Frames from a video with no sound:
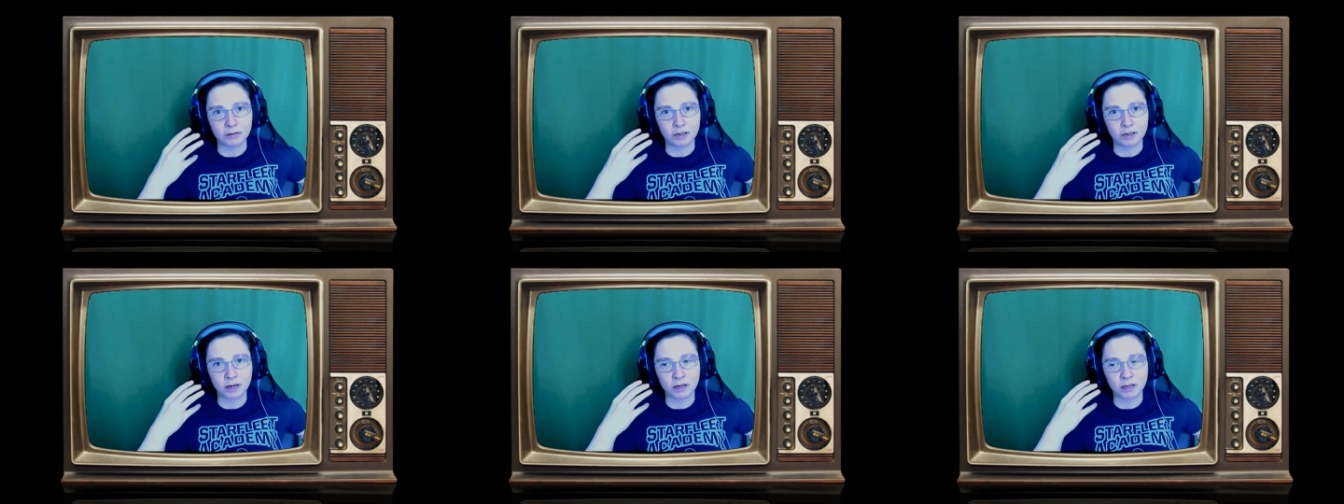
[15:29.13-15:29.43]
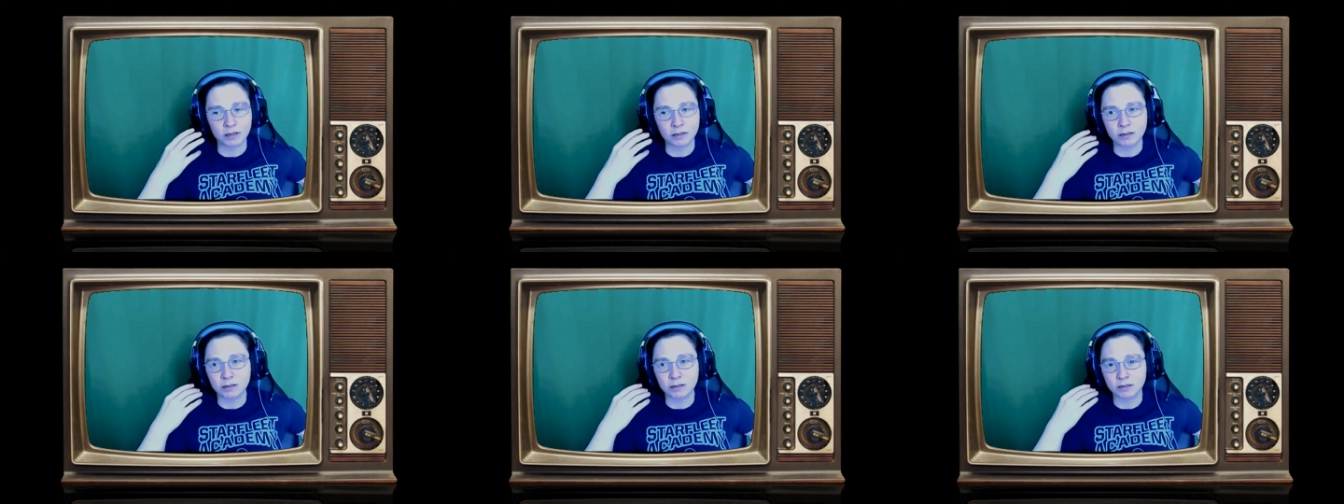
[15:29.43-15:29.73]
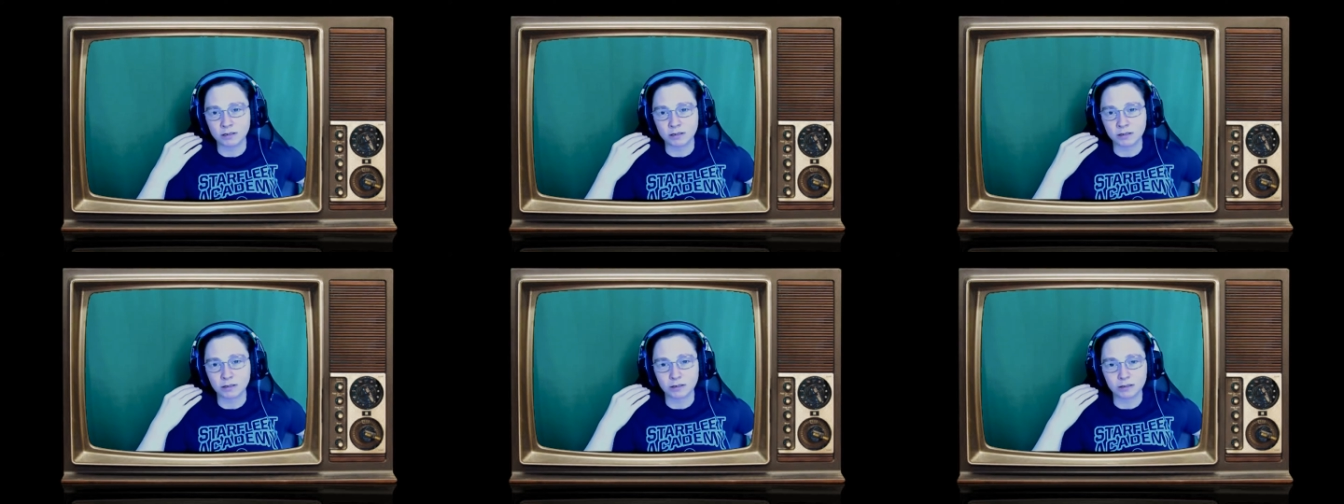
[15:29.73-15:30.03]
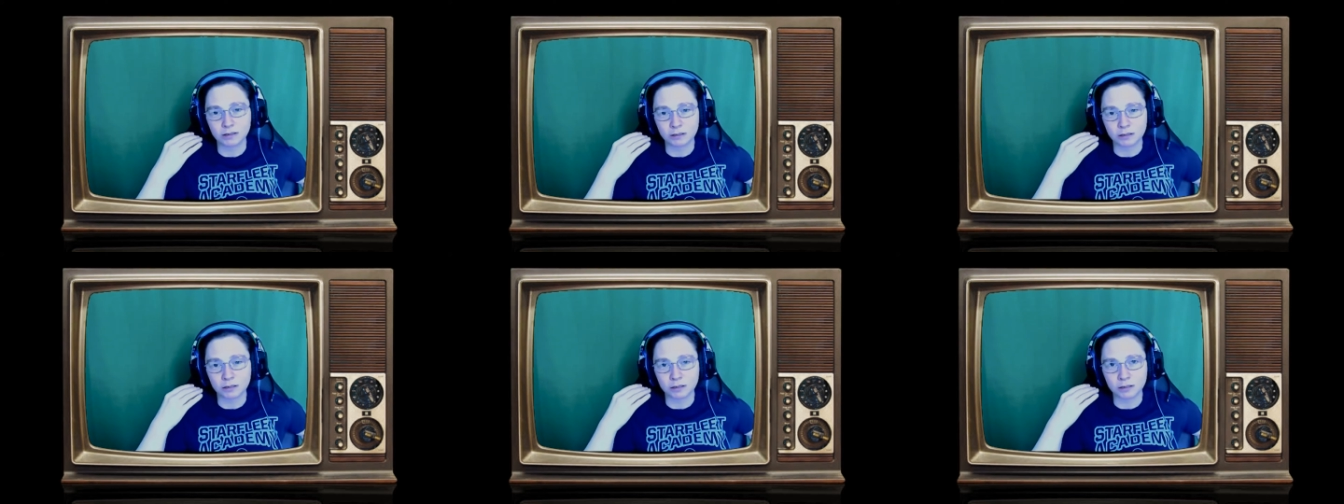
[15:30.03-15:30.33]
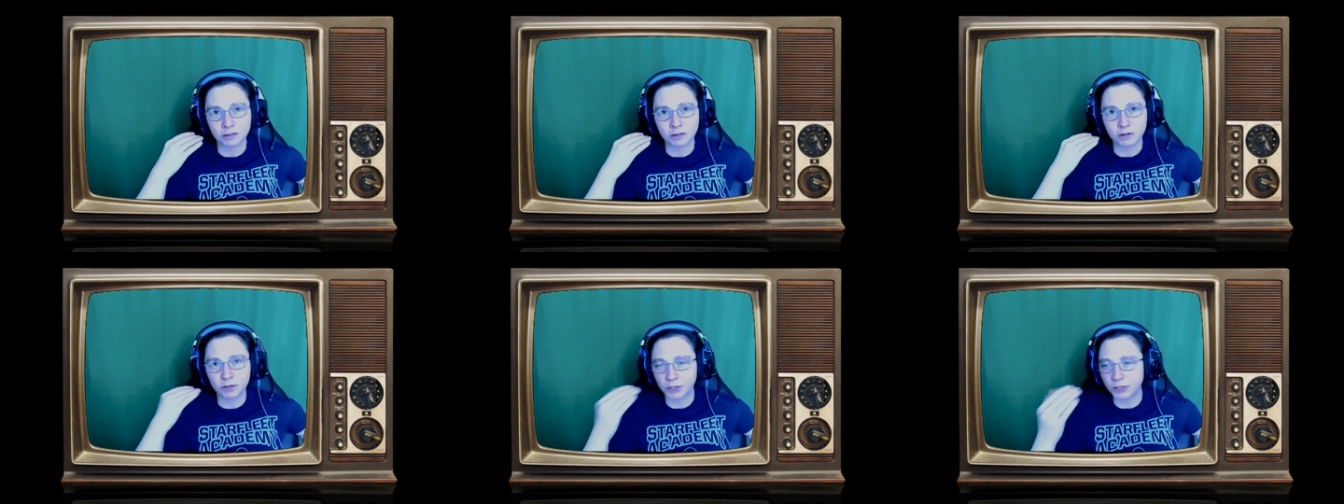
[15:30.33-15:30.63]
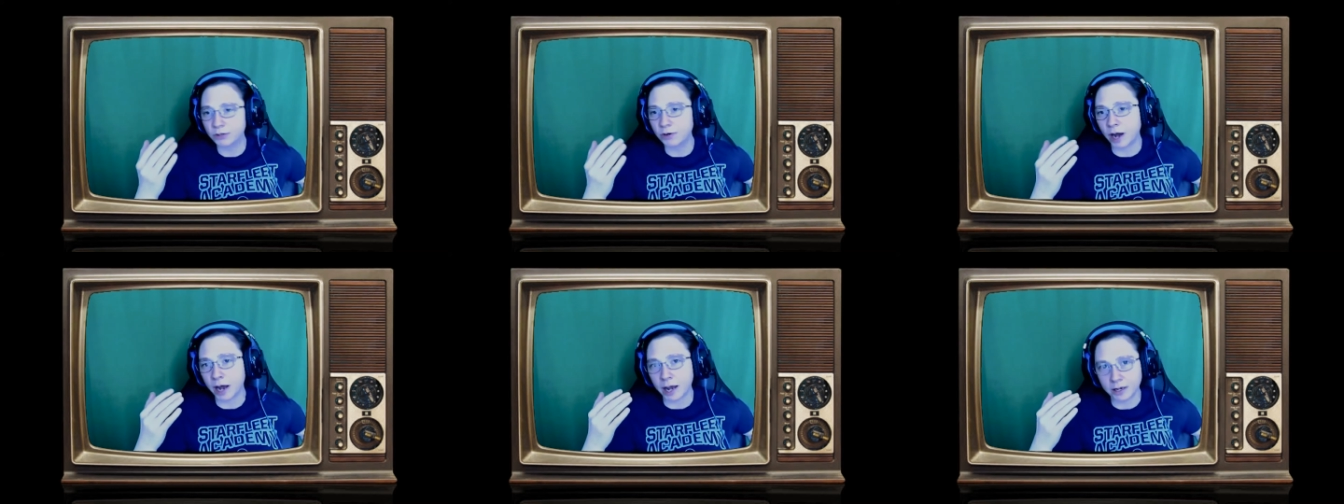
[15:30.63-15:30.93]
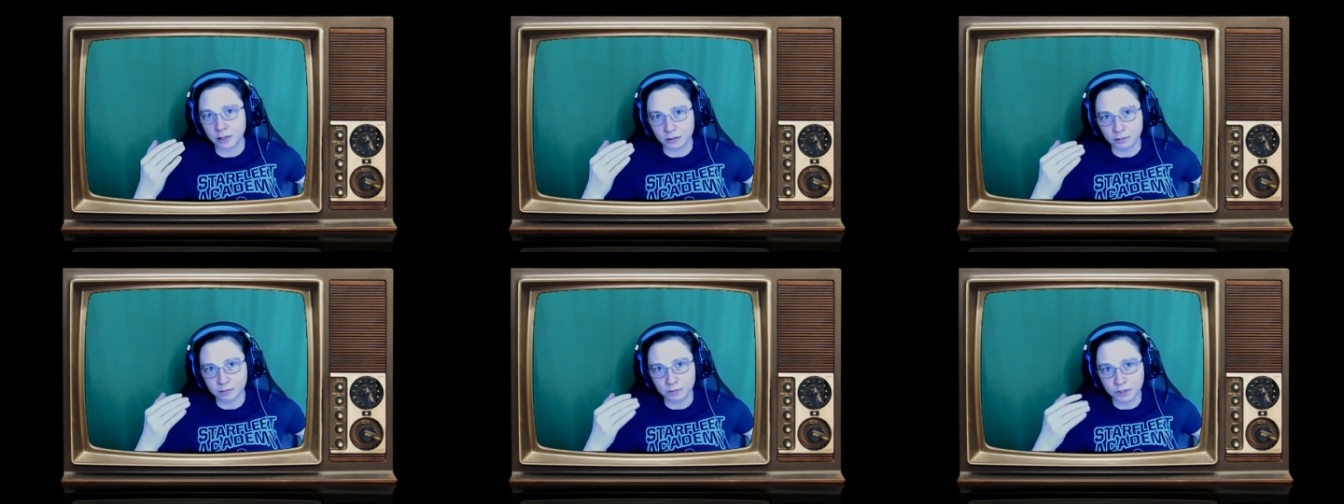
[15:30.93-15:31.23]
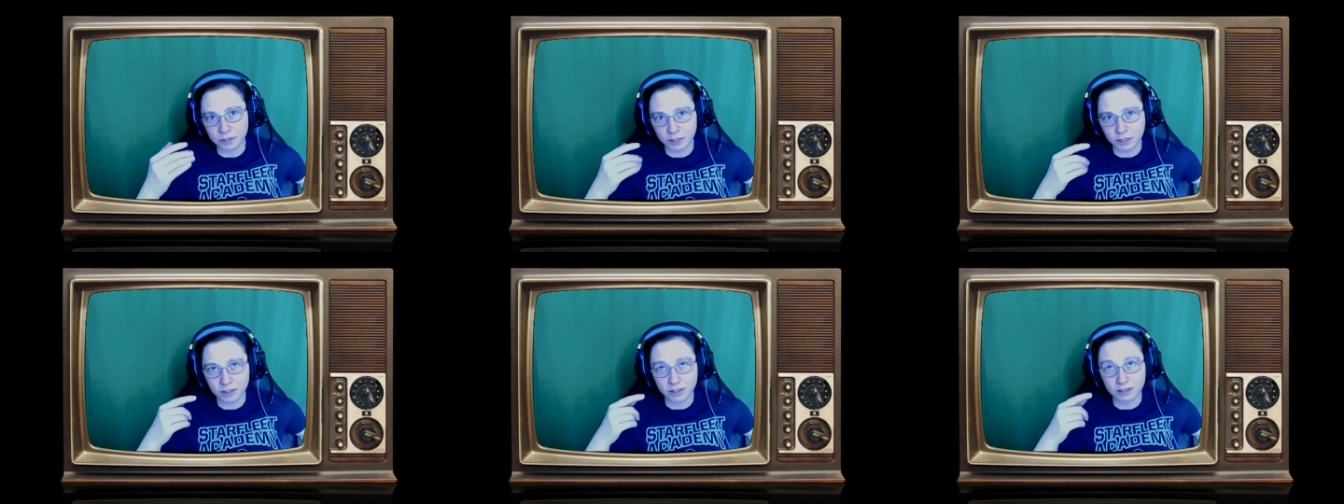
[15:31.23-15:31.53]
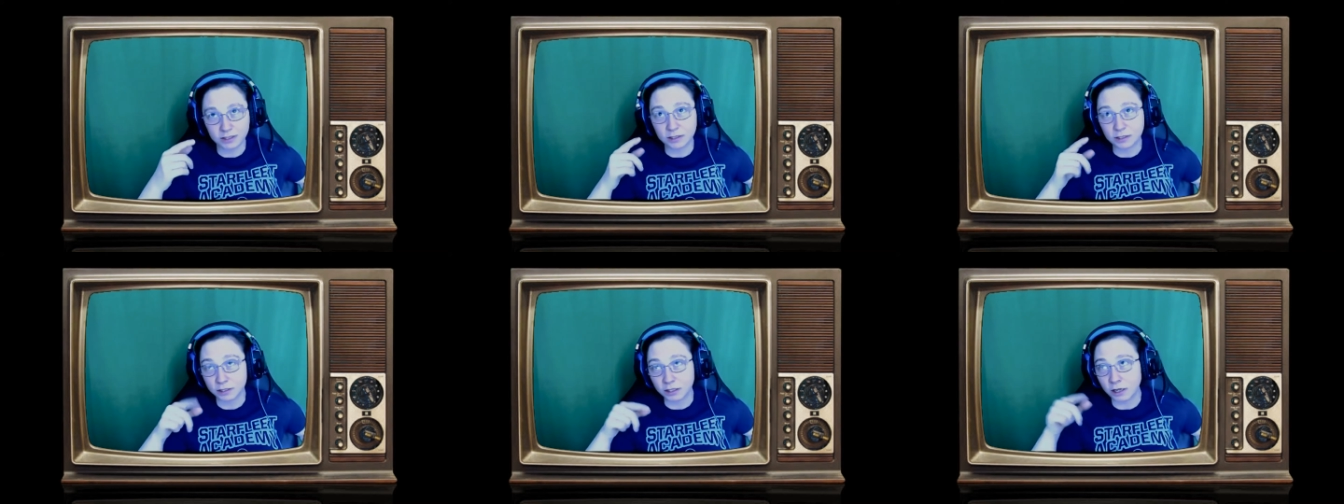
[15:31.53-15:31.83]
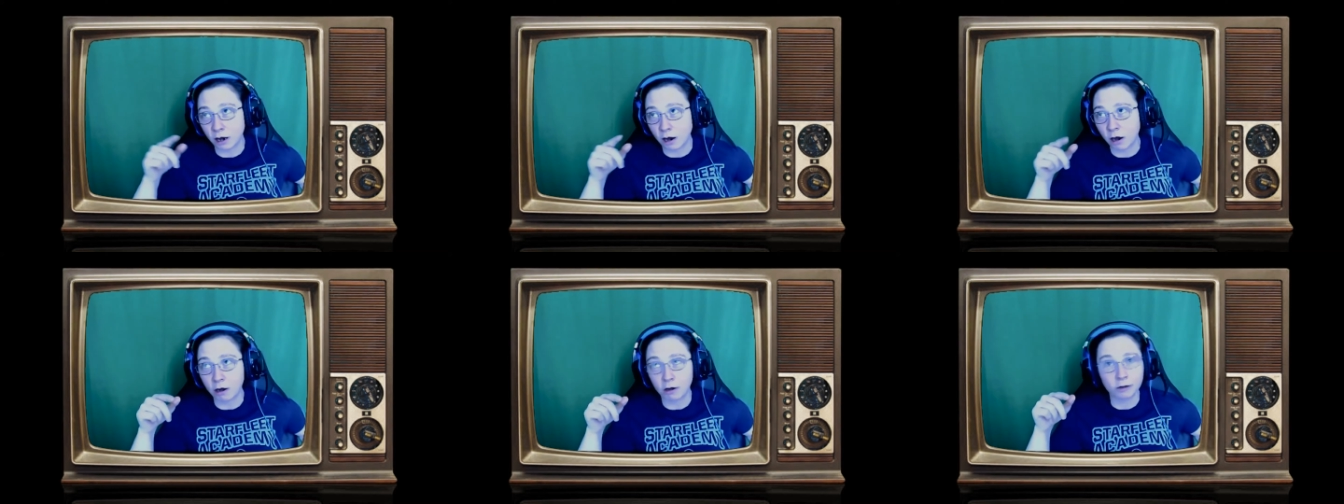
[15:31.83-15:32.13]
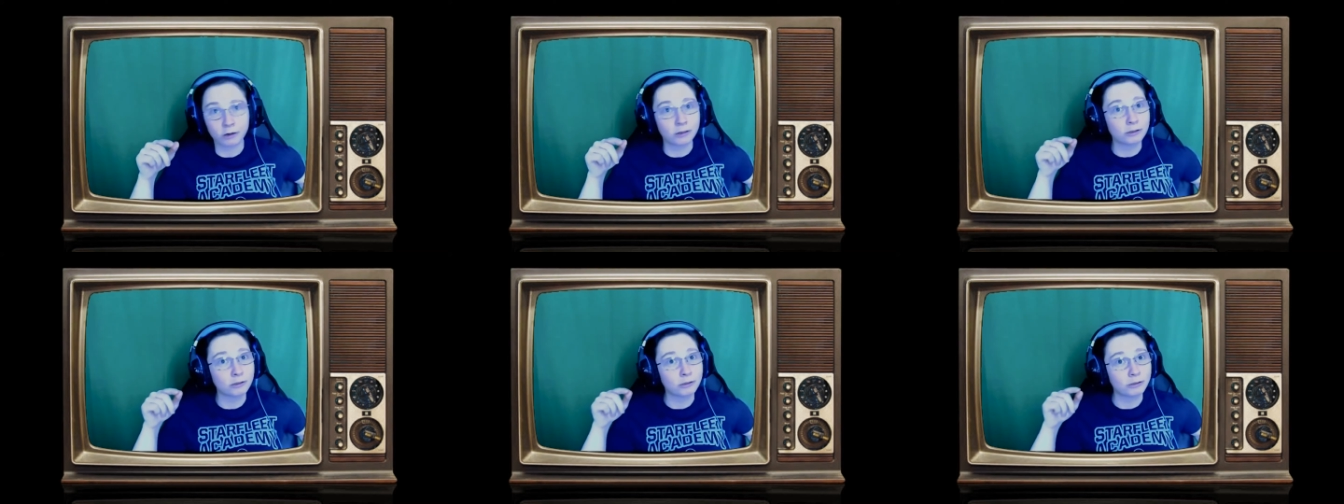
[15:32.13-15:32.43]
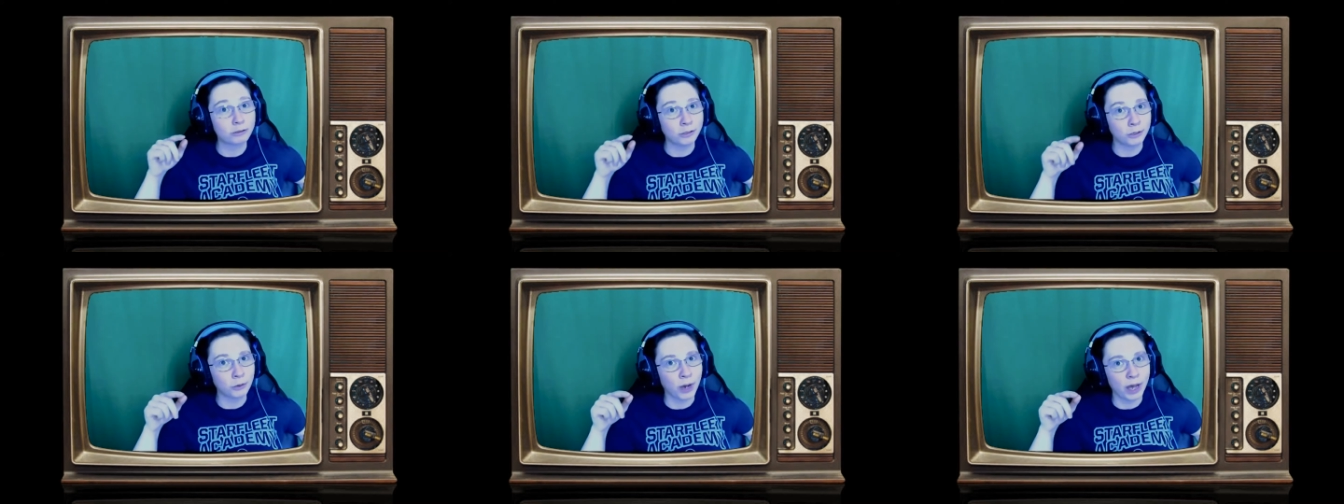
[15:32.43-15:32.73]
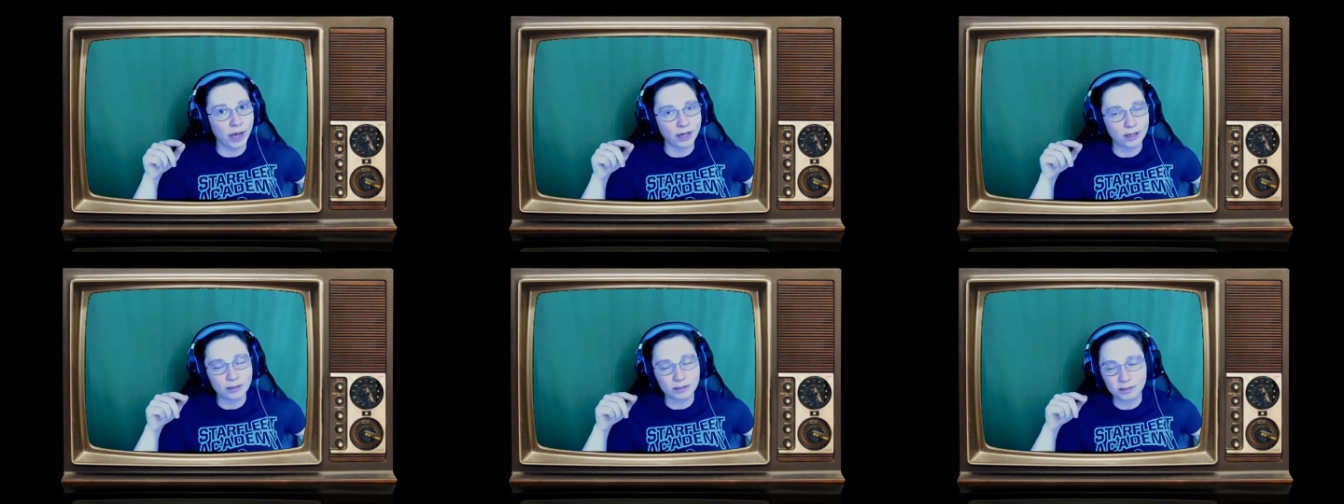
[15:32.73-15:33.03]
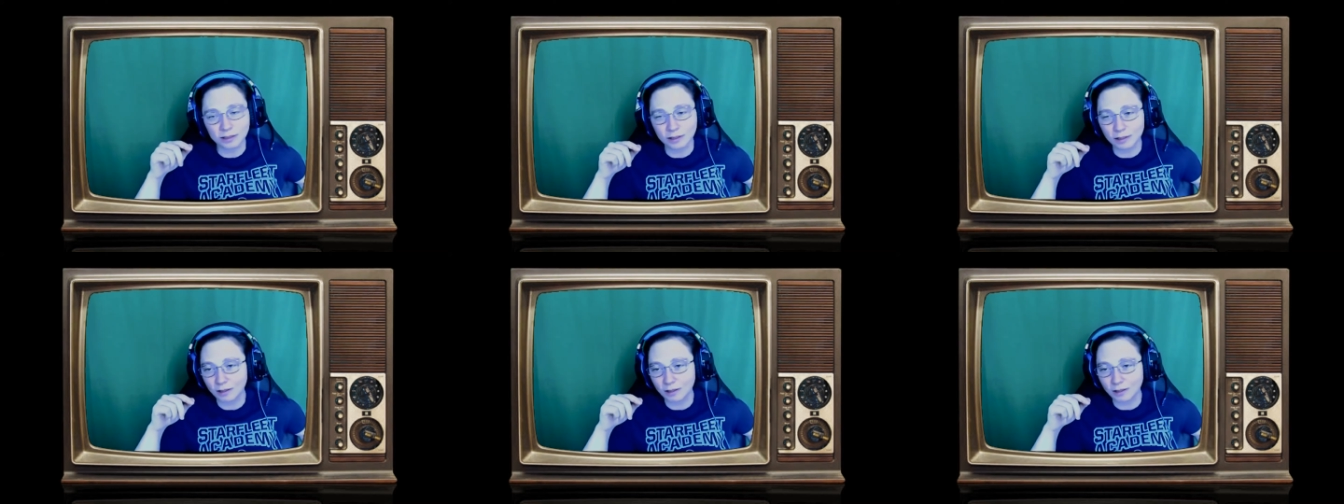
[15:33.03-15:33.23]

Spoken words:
it's their crew items is CRUX.